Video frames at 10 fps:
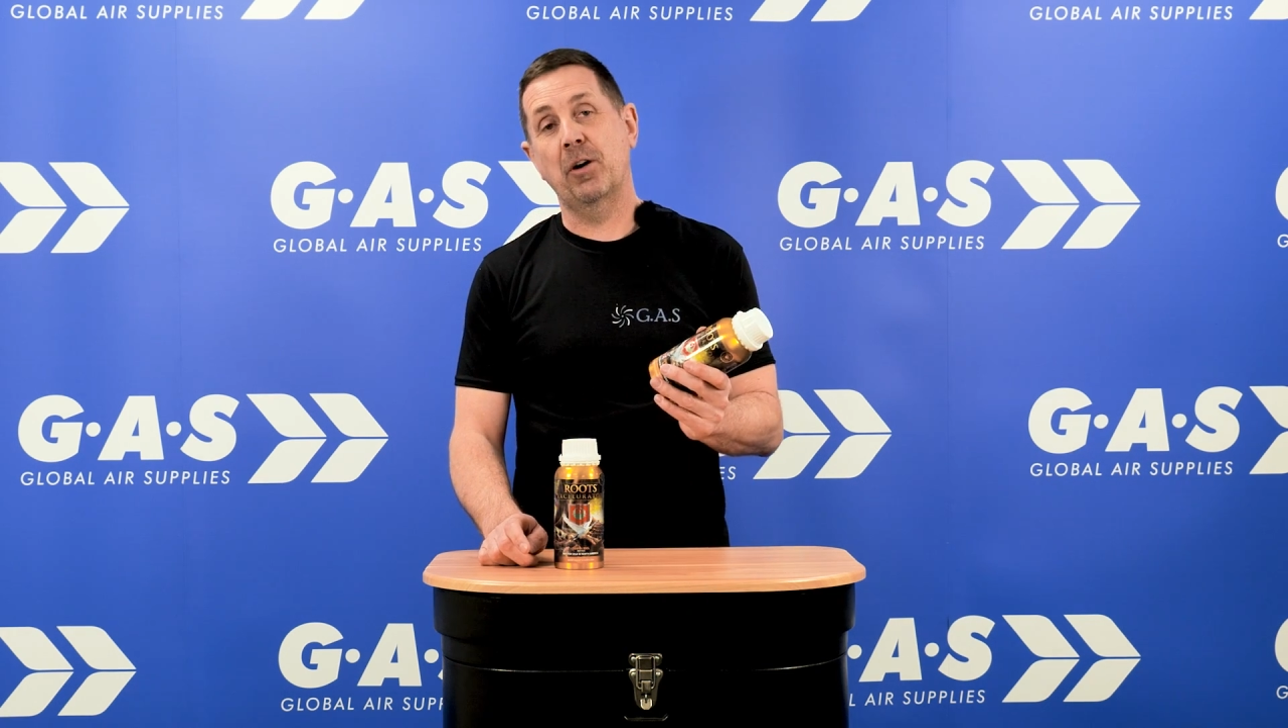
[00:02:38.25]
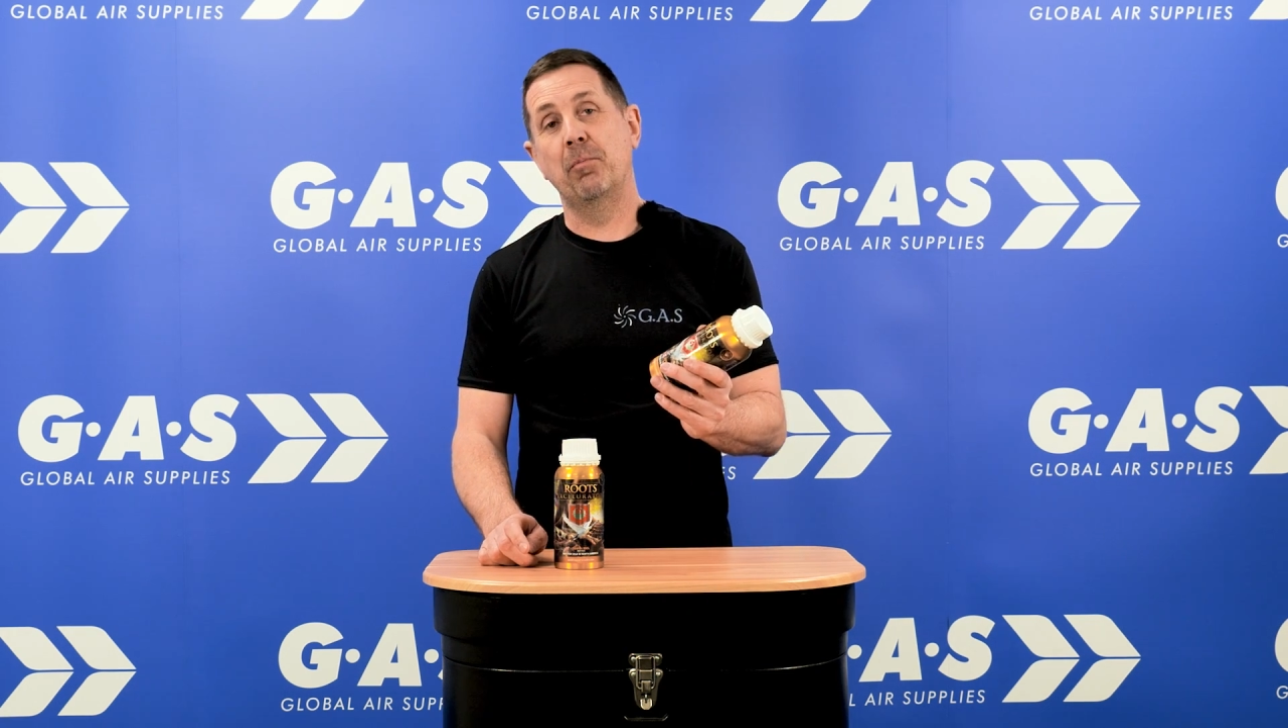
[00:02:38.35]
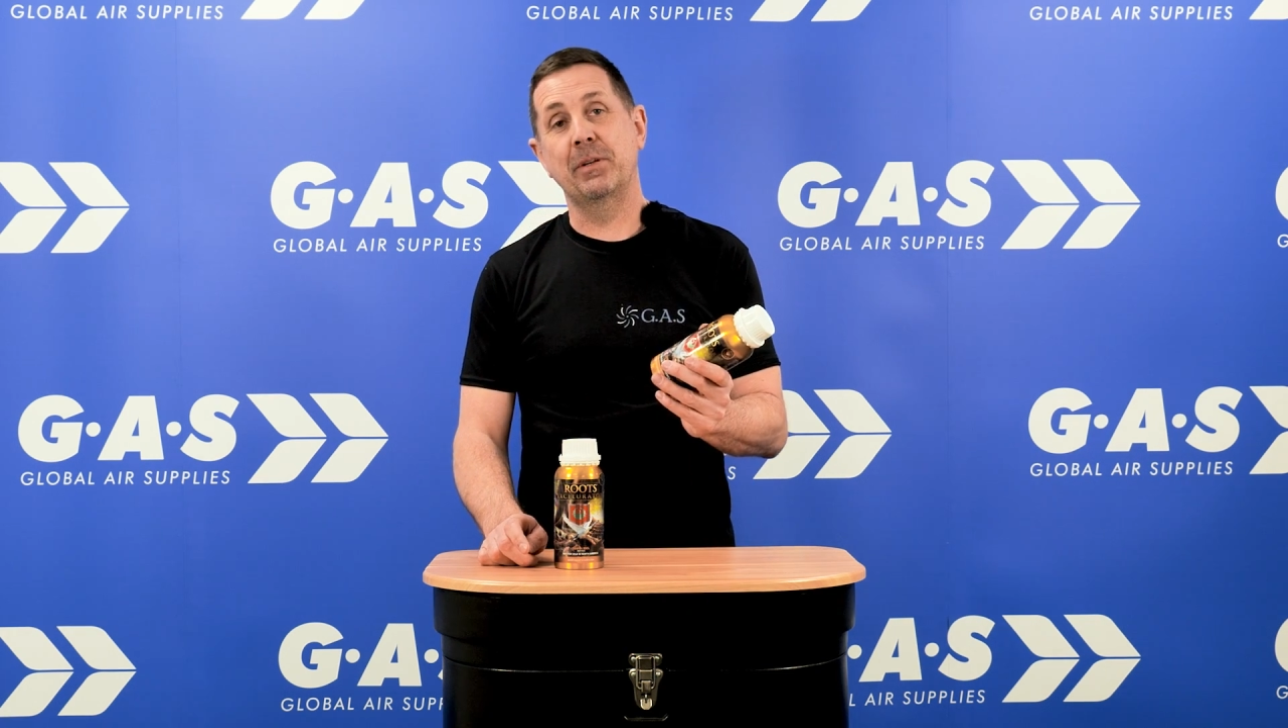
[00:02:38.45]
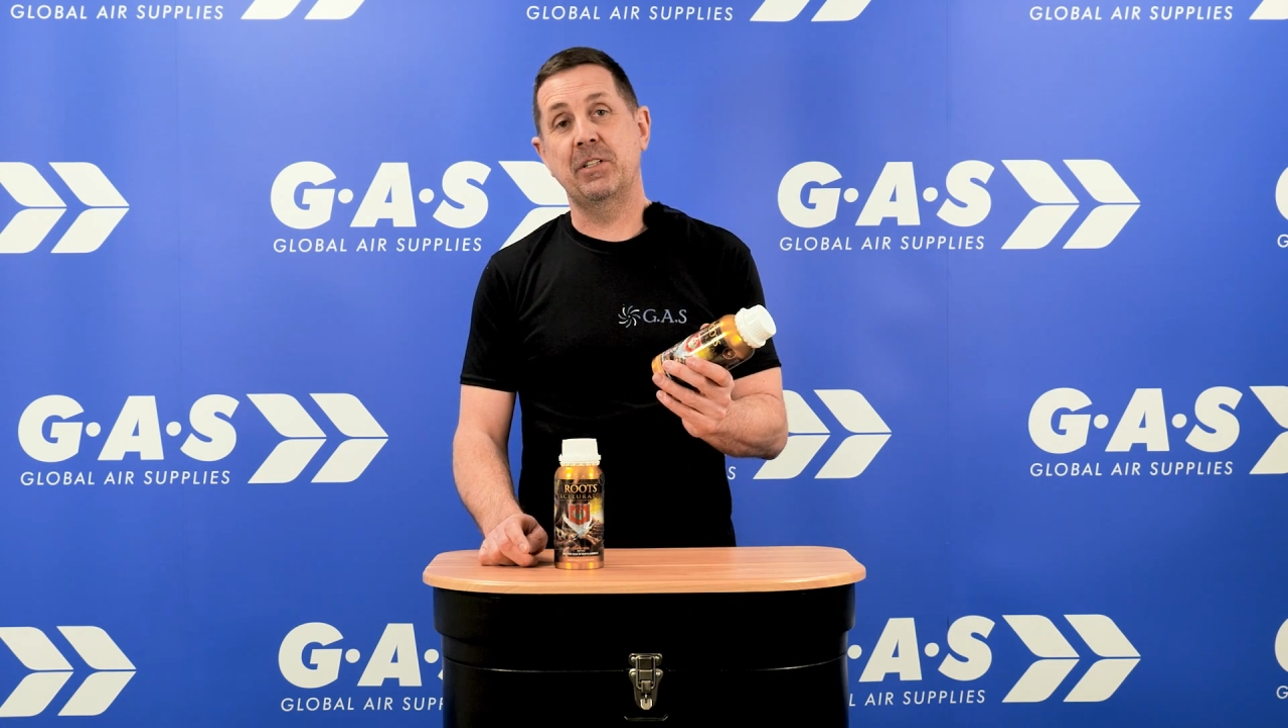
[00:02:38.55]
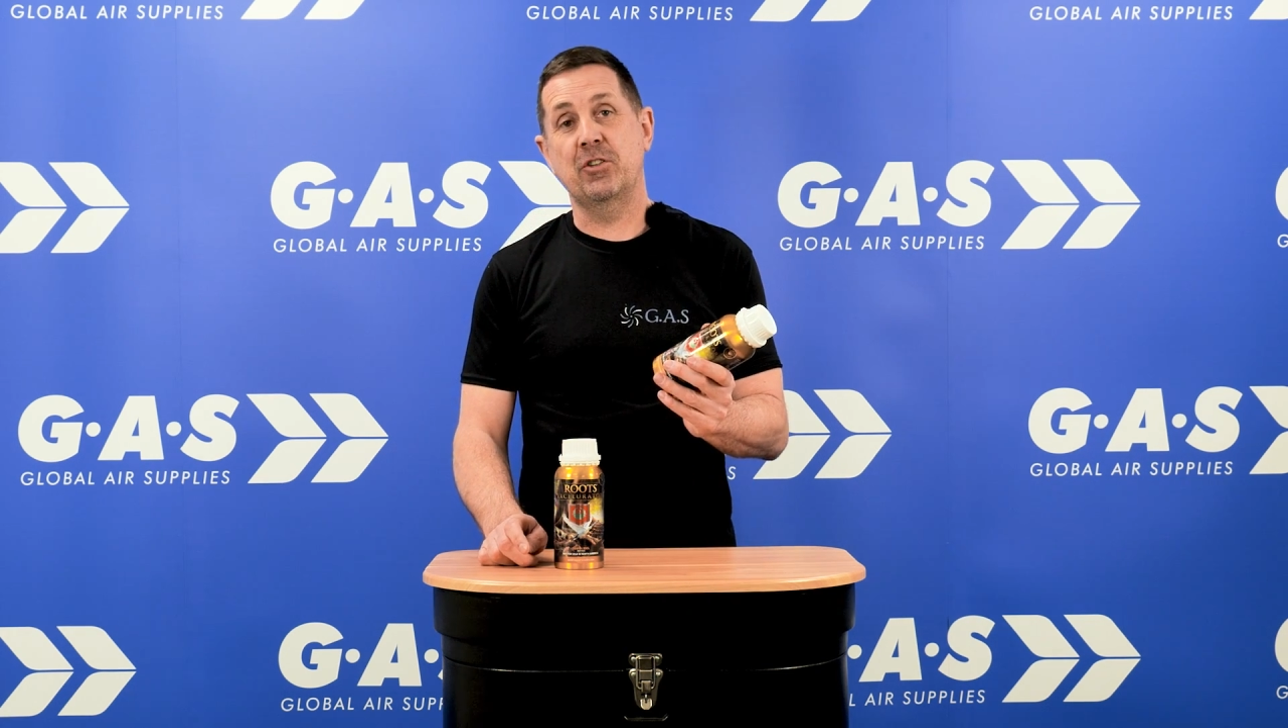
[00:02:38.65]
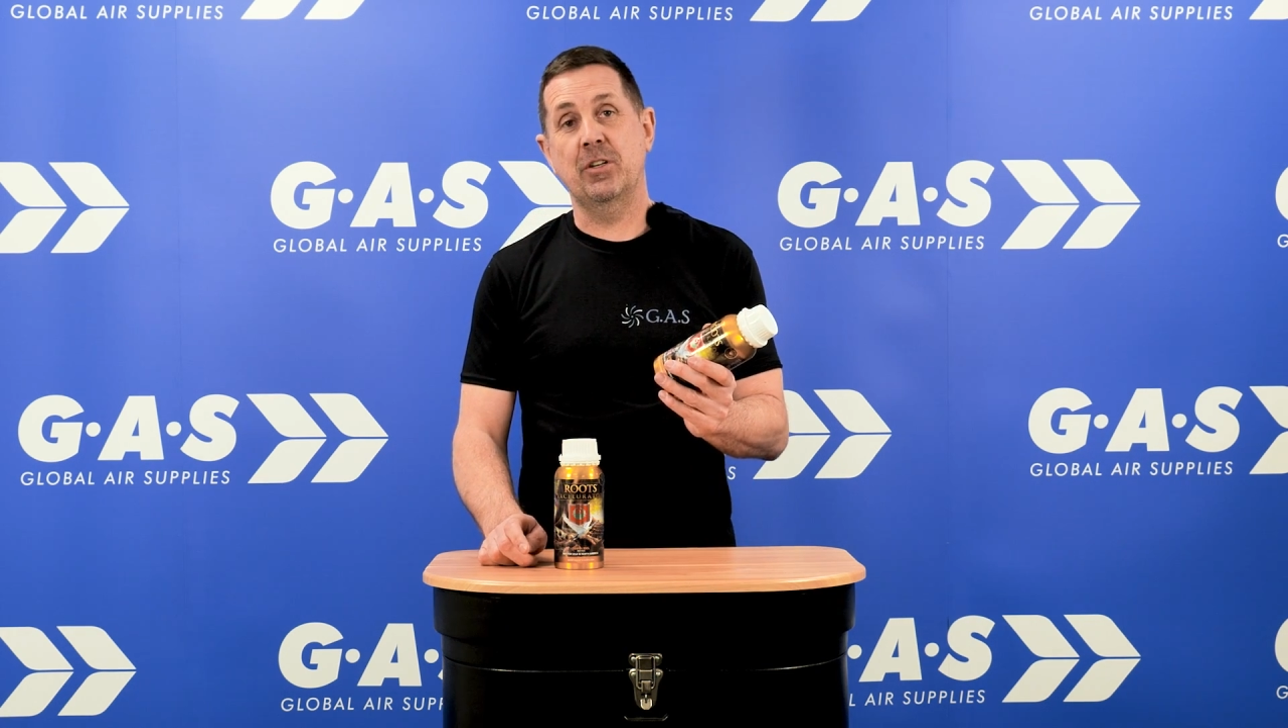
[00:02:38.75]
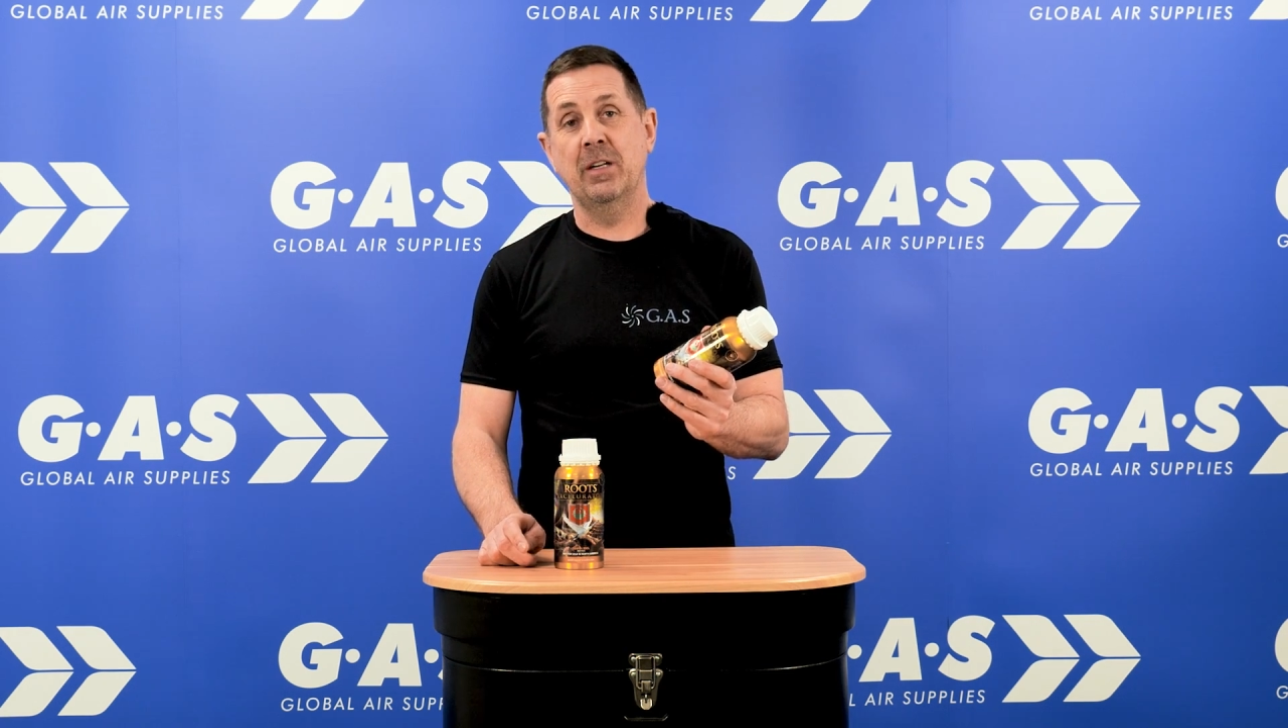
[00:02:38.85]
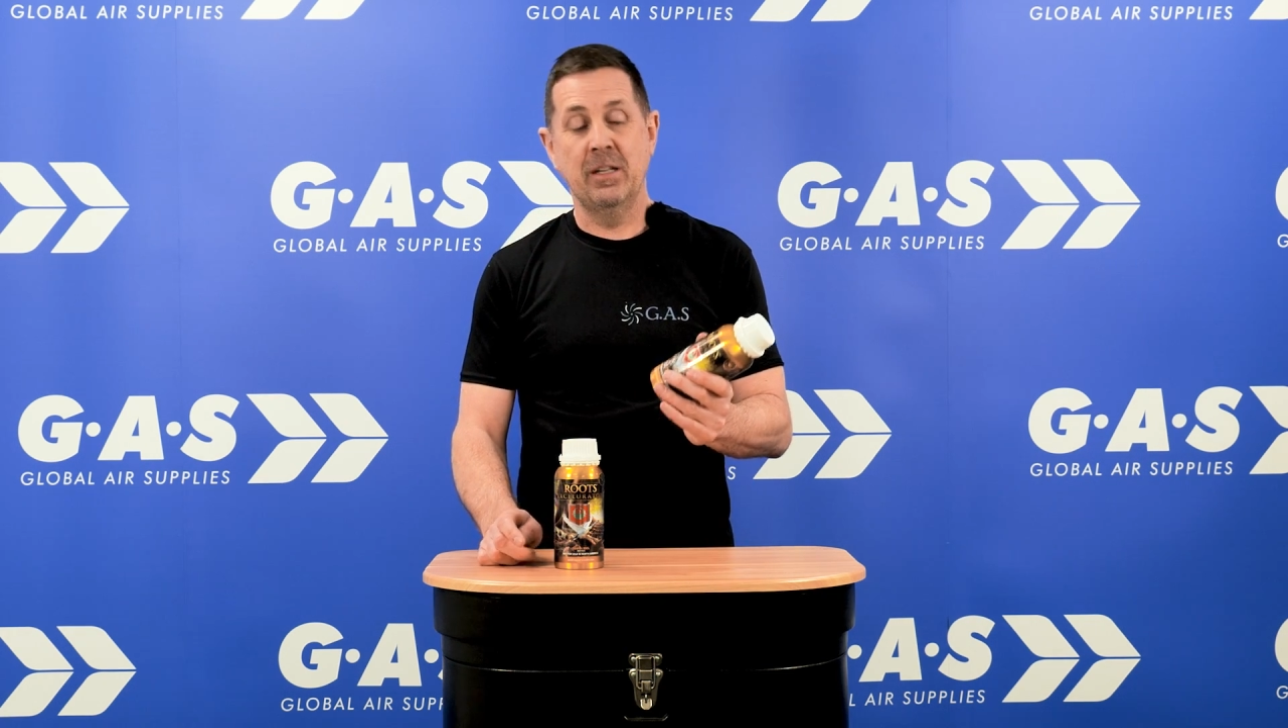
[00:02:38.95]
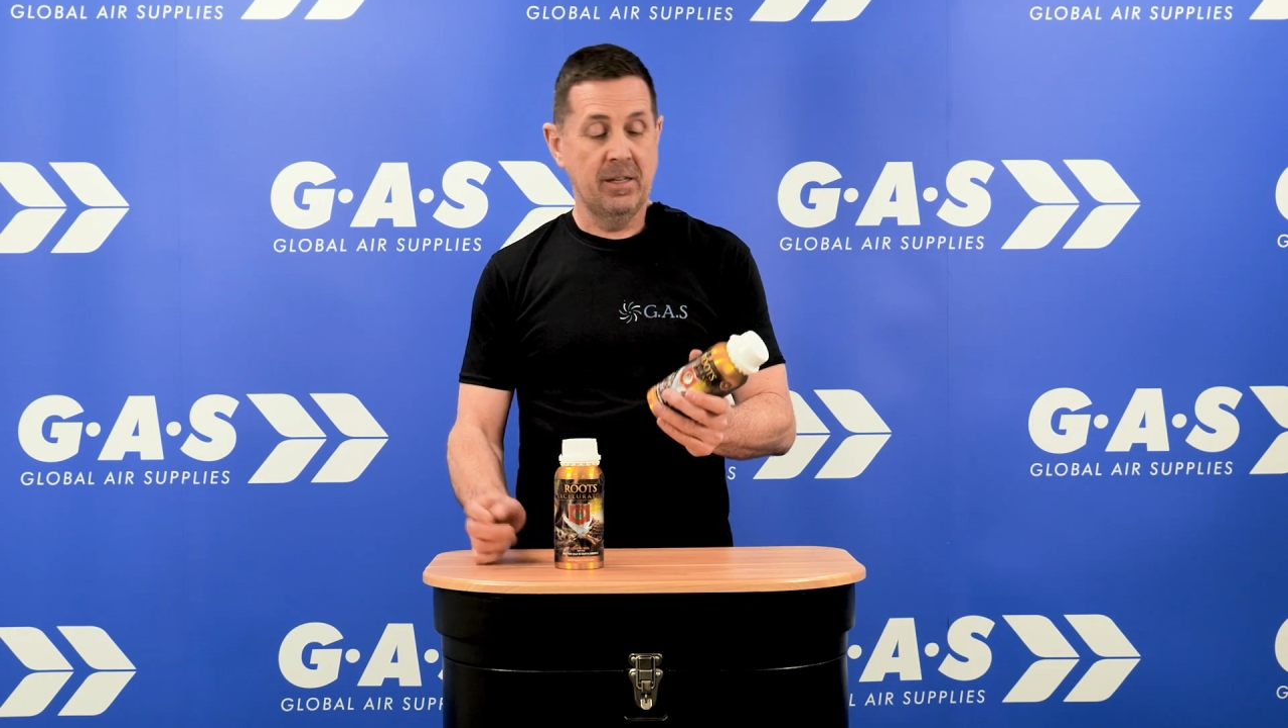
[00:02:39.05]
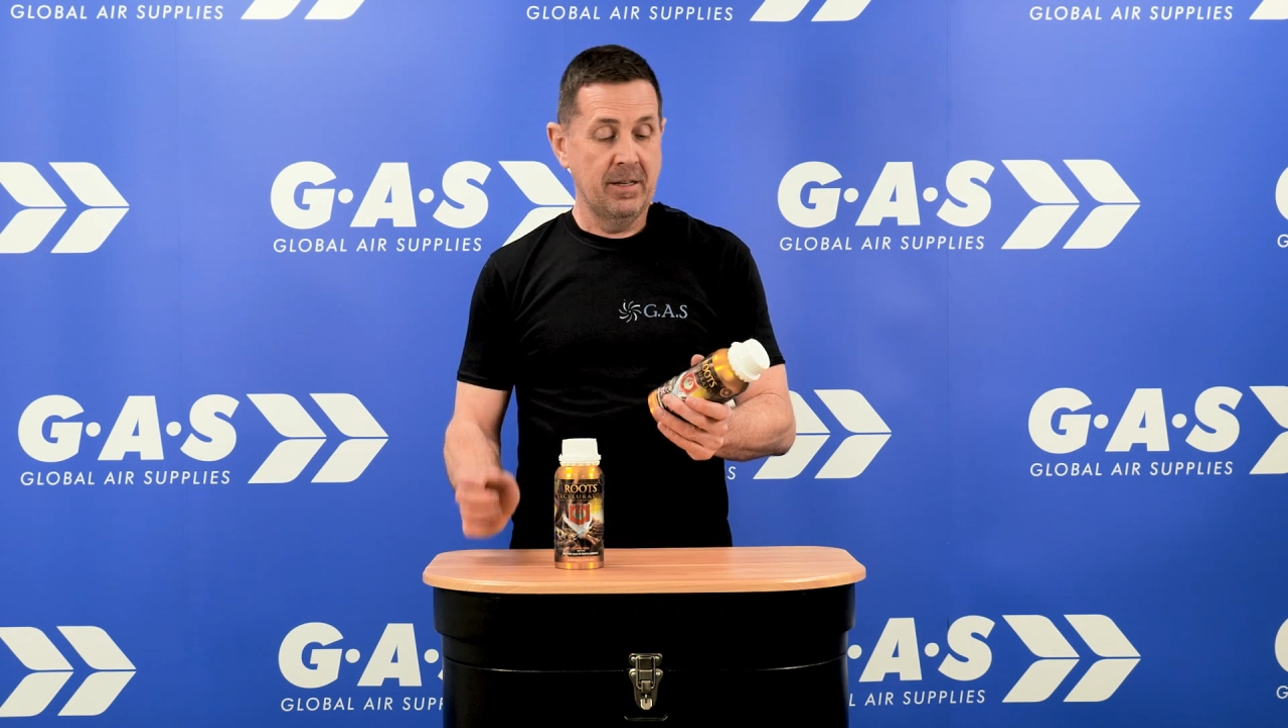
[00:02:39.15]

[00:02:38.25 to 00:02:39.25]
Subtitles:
competition.